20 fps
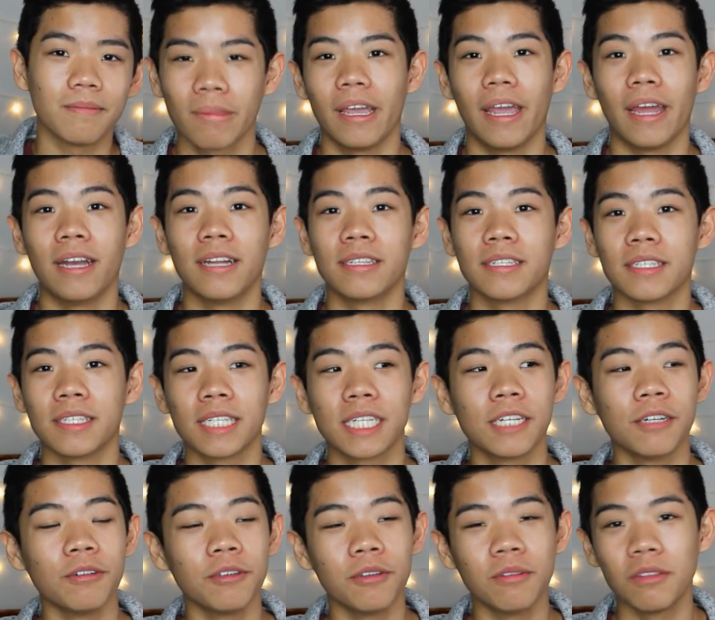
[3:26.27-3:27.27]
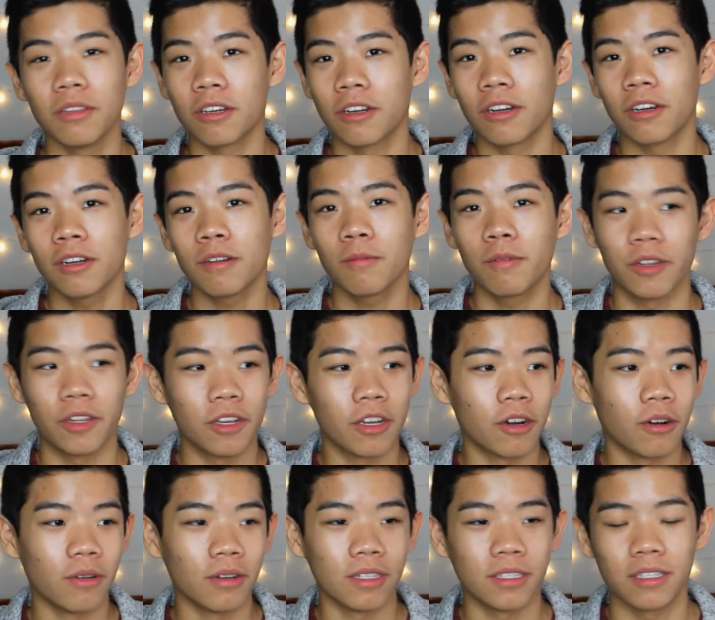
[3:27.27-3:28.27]
And it's a skill you learn when you
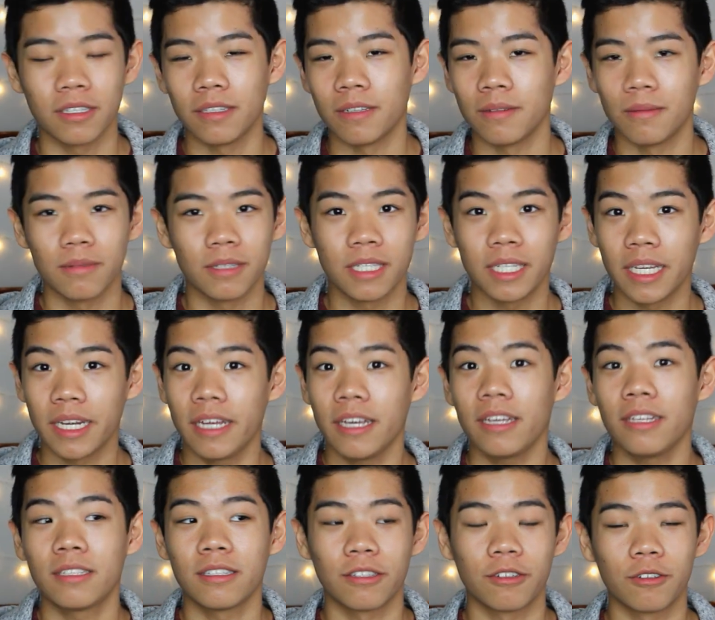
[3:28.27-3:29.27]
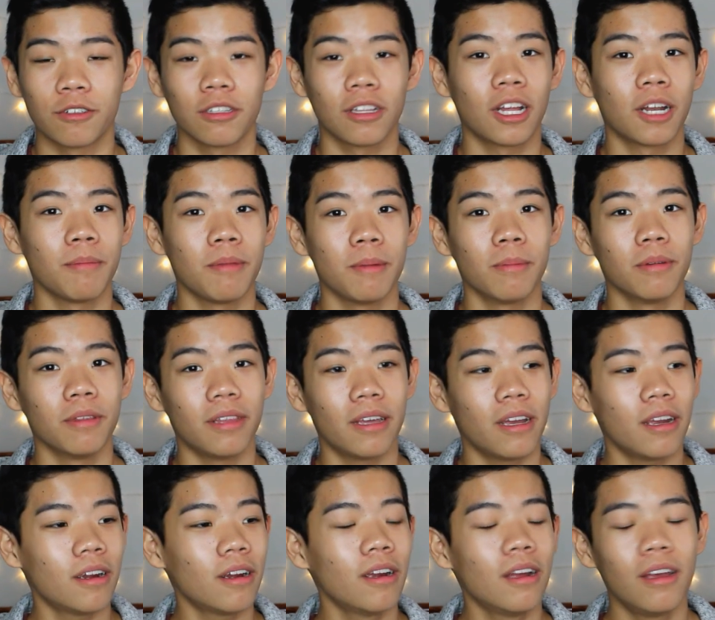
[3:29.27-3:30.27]
go into cities and there's a lot of people
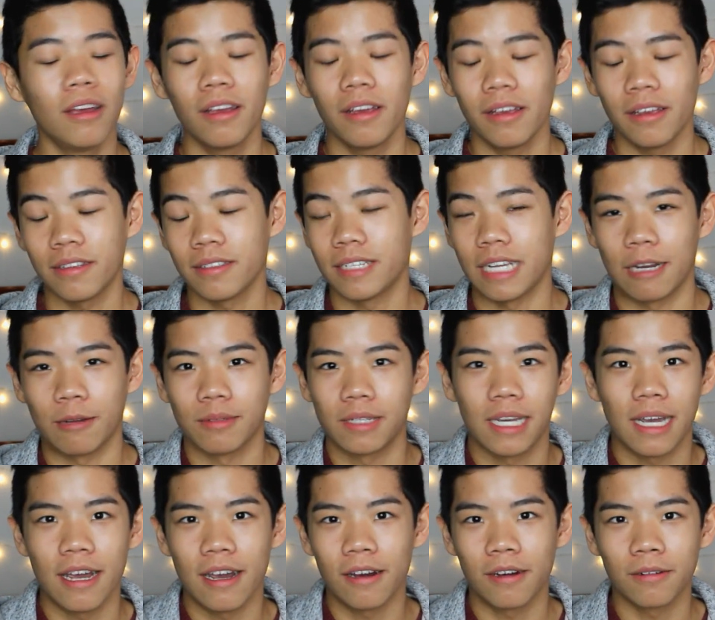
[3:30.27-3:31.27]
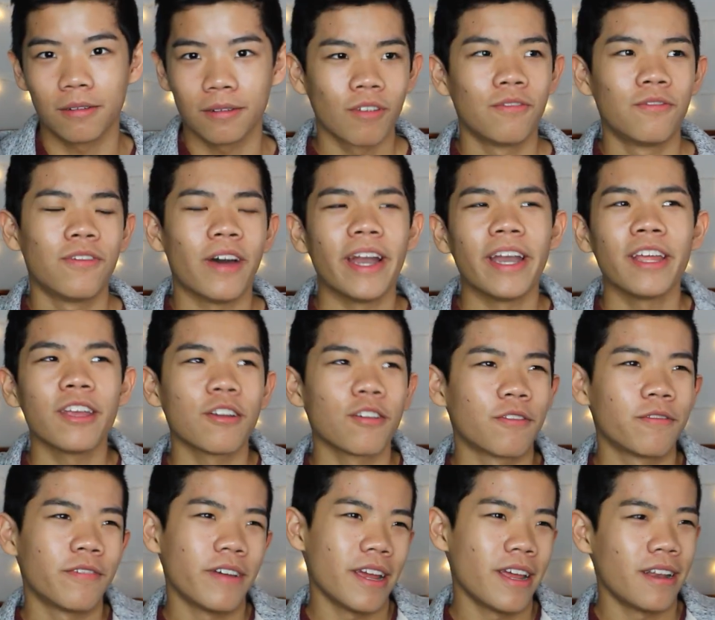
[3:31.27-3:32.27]
there, downtown, finding your
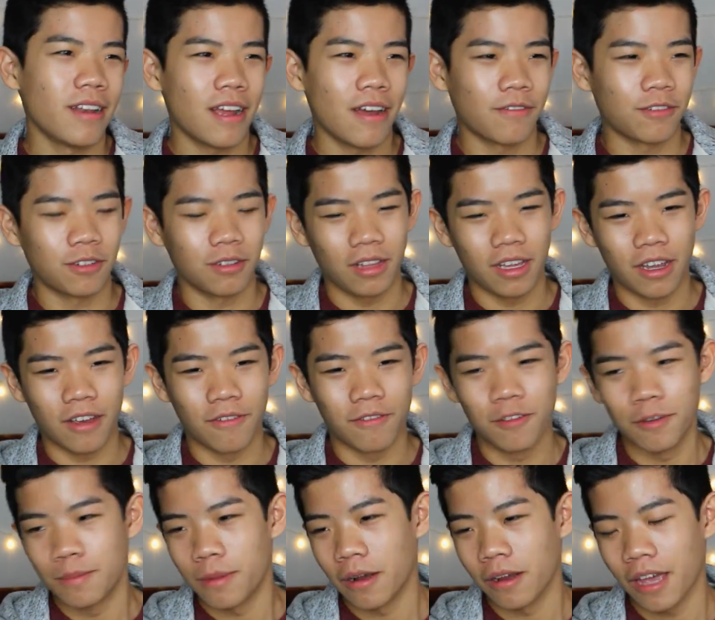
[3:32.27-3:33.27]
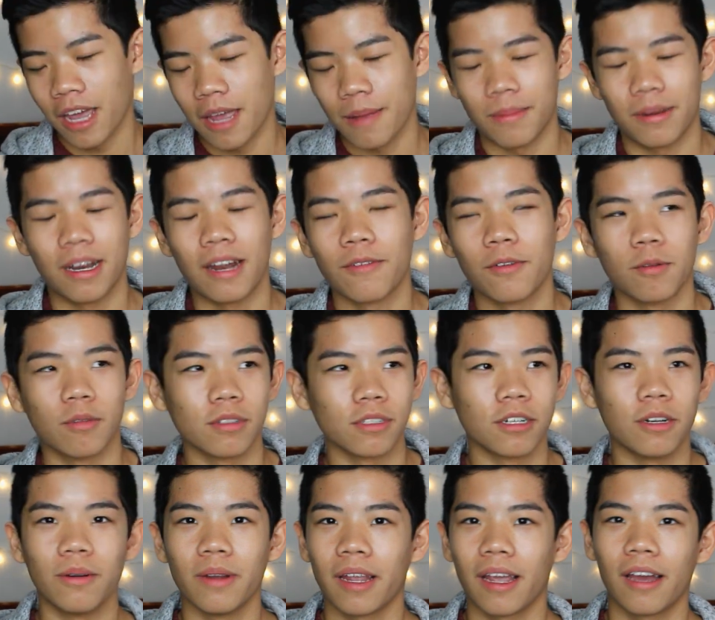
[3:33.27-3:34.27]
friend after like a football game and everyone's
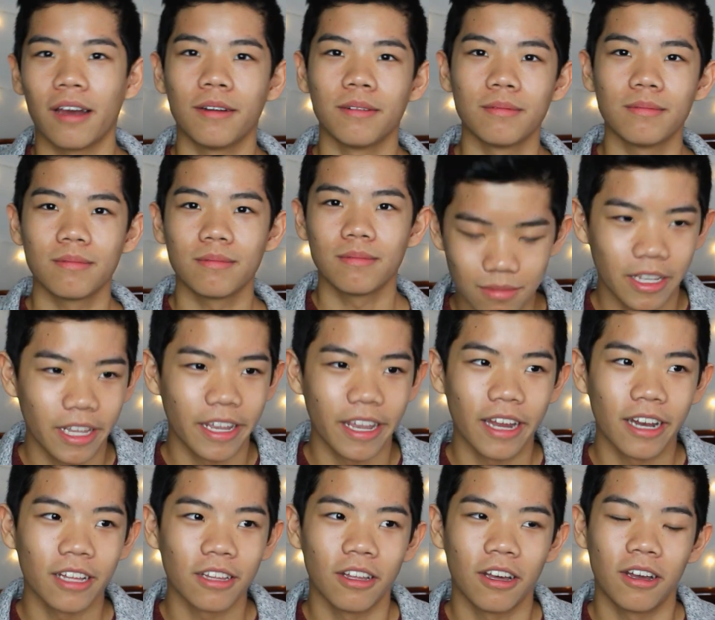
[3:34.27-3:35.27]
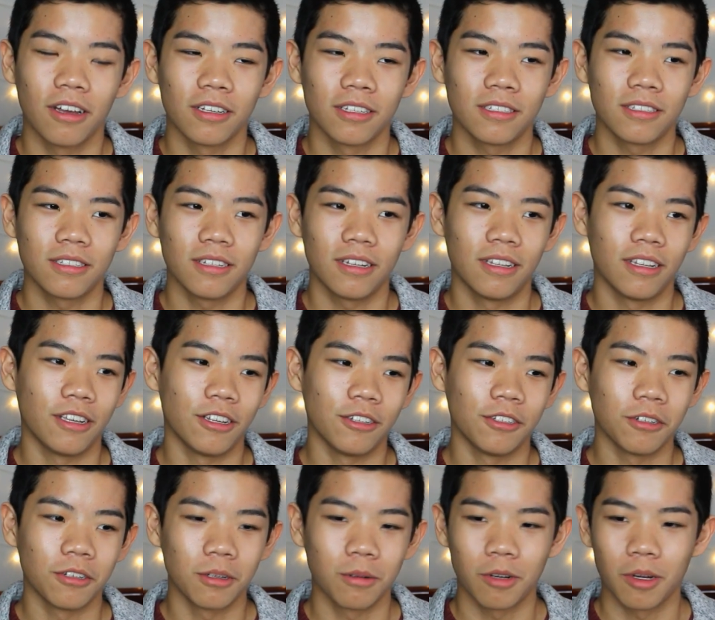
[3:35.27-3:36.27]
going out and getting lost and then you
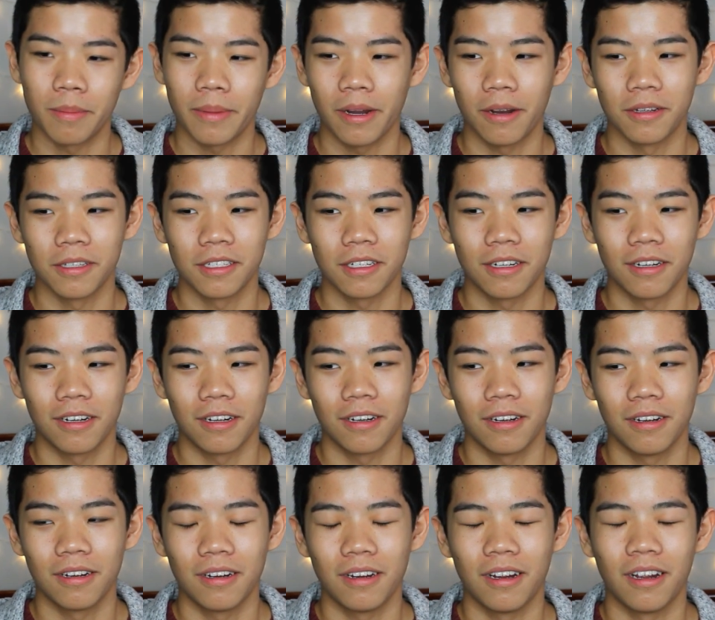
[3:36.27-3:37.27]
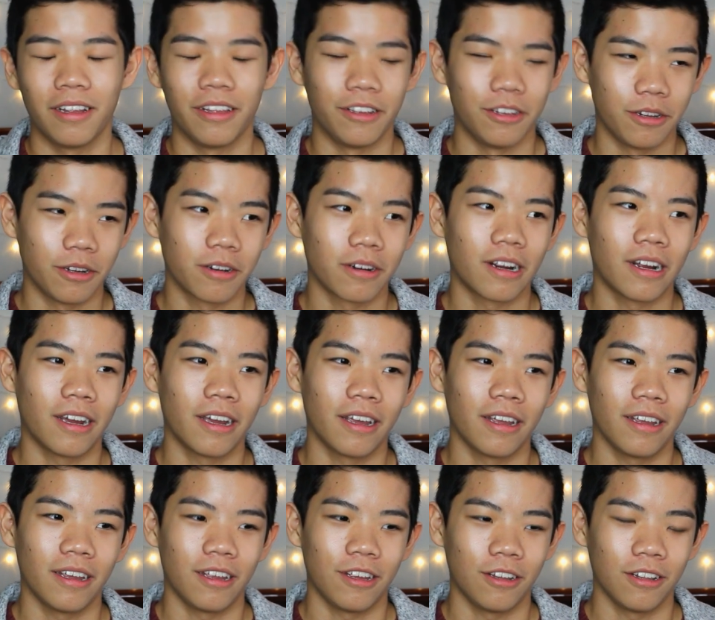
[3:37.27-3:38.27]
don't know where your parents are and then you cry
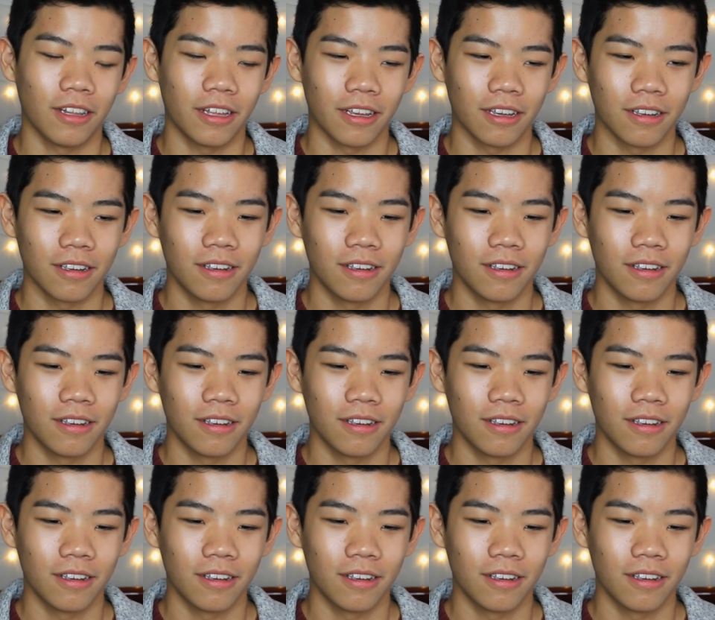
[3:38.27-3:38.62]
and you like